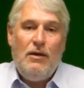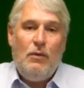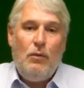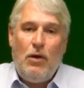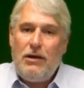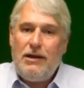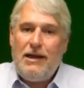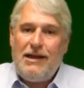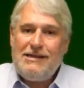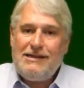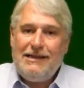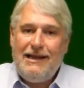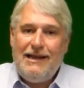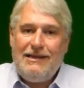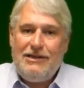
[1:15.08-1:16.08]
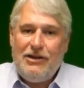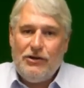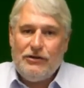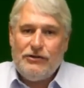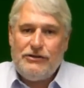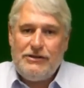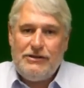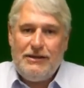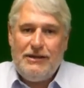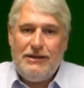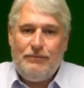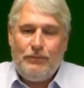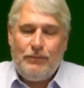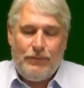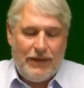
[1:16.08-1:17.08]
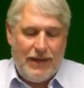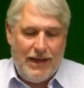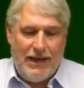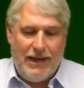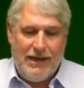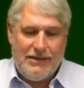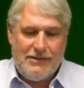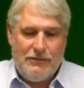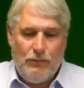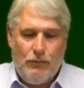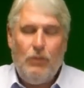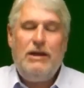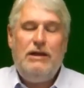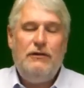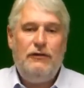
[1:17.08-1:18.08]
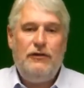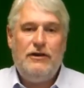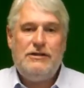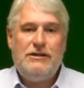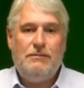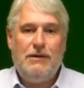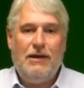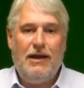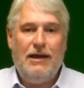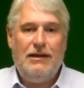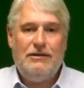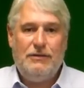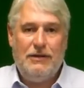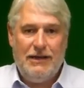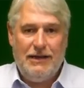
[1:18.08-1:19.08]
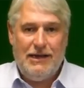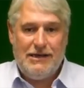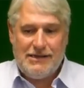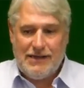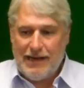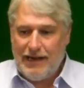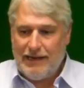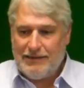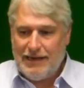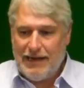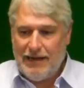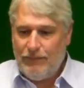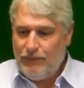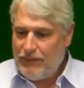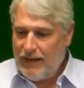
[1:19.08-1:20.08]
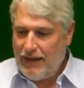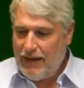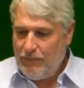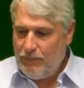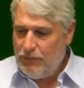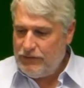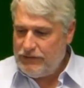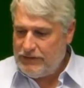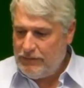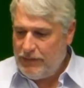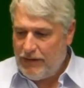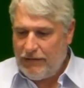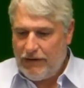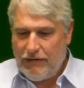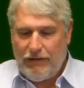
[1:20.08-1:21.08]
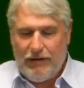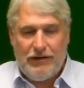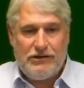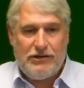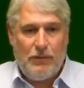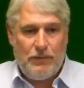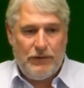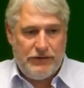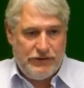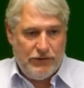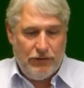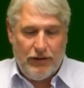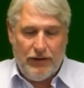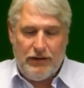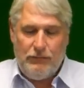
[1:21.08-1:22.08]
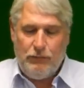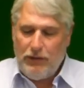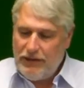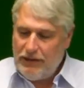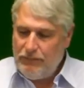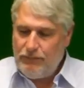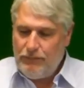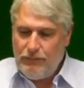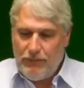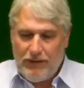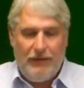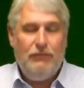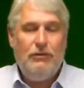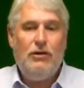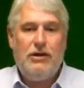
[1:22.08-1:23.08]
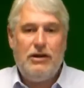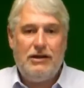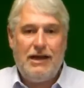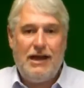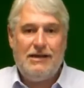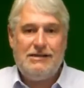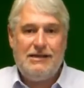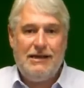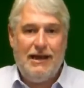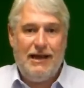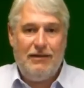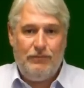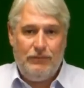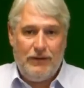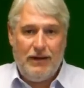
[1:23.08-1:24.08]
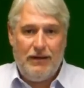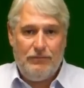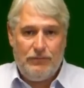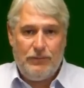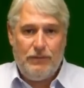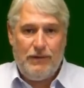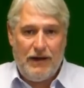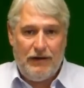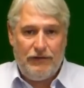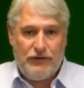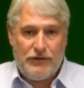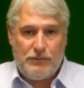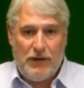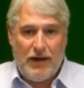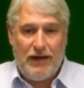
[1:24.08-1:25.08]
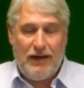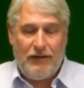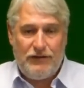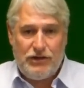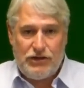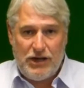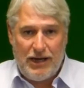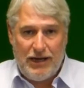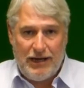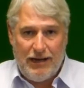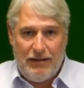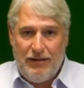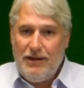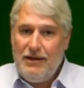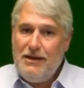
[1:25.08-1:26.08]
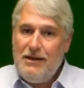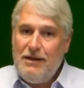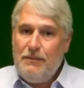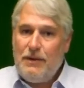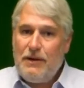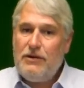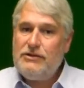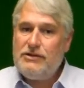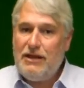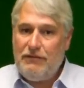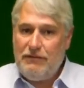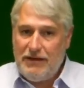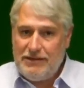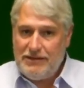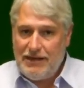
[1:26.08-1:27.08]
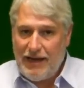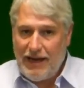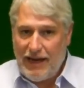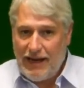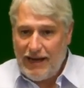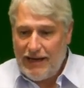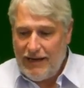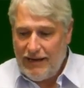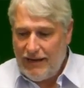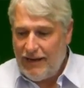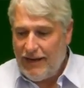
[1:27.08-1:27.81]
What Cast Clear does is, when you first apply it, 20 litres a hectare, it puts a barrier in the top of the soil. And when you look at Cast Clear and prepare it for spraying, you have to shake it, because there is a